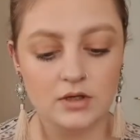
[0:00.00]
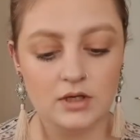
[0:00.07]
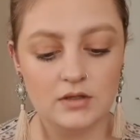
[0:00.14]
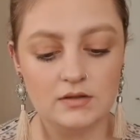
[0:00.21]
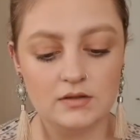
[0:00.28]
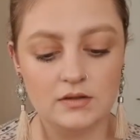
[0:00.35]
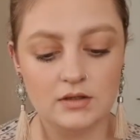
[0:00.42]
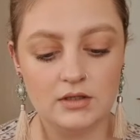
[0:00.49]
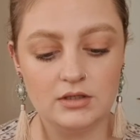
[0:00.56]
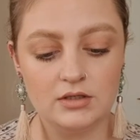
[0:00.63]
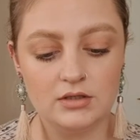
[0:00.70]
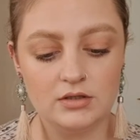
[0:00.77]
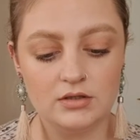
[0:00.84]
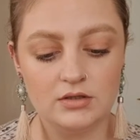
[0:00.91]
Okay, so then
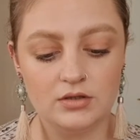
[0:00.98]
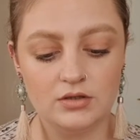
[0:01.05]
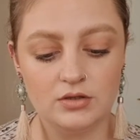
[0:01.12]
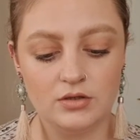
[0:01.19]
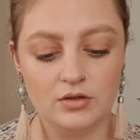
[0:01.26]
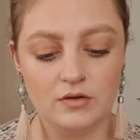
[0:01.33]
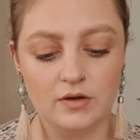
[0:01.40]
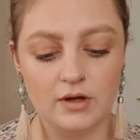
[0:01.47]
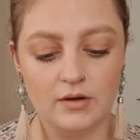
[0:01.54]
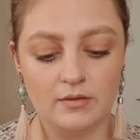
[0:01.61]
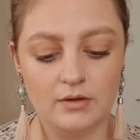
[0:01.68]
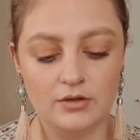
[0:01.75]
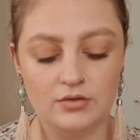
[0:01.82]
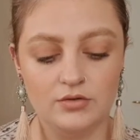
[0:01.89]
just to show you
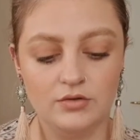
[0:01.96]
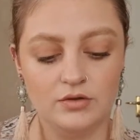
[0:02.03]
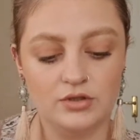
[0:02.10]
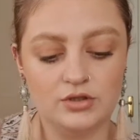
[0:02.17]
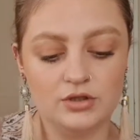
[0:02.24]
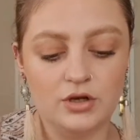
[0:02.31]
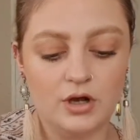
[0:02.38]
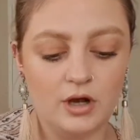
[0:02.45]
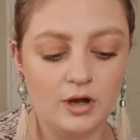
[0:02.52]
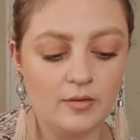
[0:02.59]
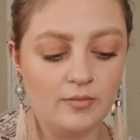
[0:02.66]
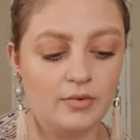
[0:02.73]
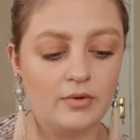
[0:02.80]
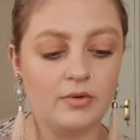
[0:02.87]
how I do the
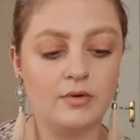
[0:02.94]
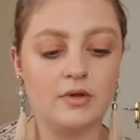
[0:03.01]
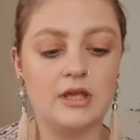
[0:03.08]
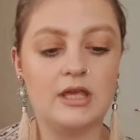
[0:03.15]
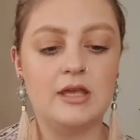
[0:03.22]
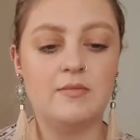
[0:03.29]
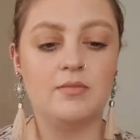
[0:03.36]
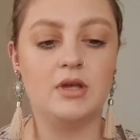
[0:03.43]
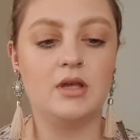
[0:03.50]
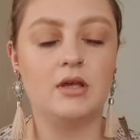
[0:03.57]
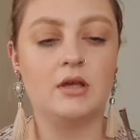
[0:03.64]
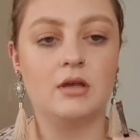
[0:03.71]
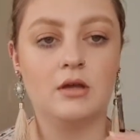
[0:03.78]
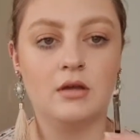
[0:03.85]
top,
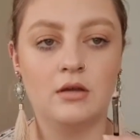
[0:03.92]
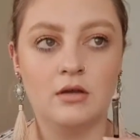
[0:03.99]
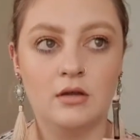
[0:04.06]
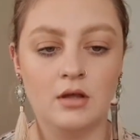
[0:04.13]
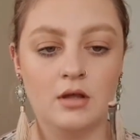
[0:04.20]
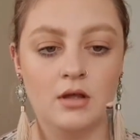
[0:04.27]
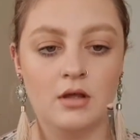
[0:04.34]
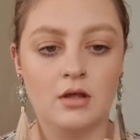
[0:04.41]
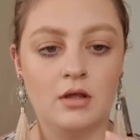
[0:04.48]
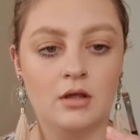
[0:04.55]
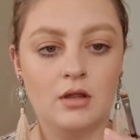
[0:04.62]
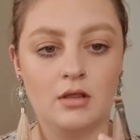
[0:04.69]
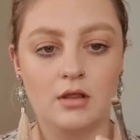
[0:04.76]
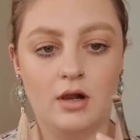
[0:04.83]
keeping
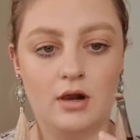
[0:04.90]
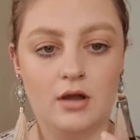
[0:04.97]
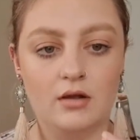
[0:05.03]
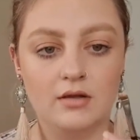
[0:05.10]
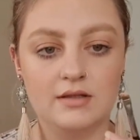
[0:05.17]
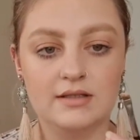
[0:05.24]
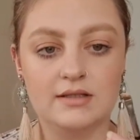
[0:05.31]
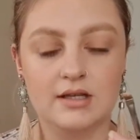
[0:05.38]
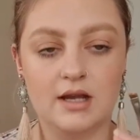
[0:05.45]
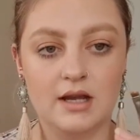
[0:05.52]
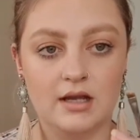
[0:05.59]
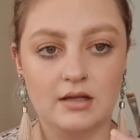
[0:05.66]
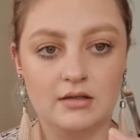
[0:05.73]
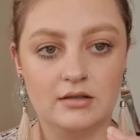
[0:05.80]
the long
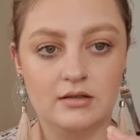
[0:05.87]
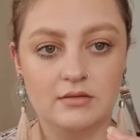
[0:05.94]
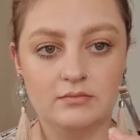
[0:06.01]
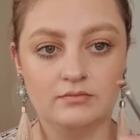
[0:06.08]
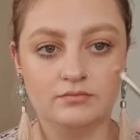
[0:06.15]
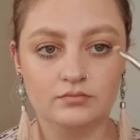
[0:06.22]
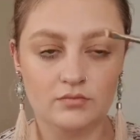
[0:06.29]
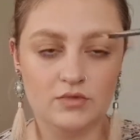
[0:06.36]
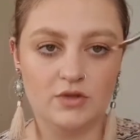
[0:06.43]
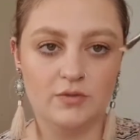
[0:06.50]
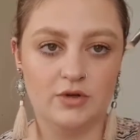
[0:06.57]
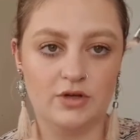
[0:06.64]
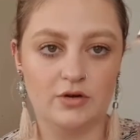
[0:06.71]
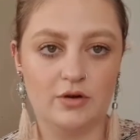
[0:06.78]
side, so
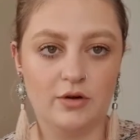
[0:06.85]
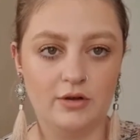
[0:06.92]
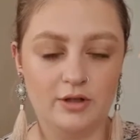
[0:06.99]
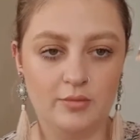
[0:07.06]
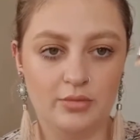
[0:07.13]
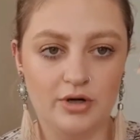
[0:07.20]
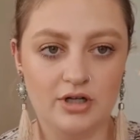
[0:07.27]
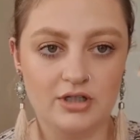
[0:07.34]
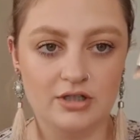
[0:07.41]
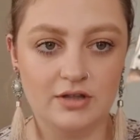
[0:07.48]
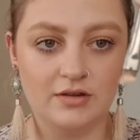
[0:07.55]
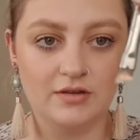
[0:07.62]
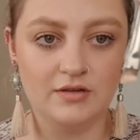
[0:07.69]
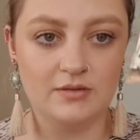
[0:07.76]
we're going to hold the brush
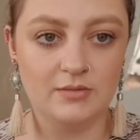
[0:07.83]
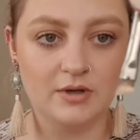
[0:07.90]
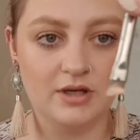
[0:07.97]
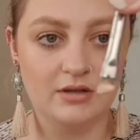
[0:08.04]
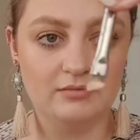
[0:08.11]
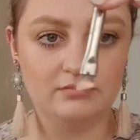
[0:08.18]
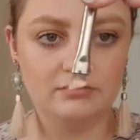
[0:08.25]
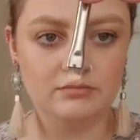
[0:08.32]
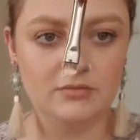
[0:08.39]
this way,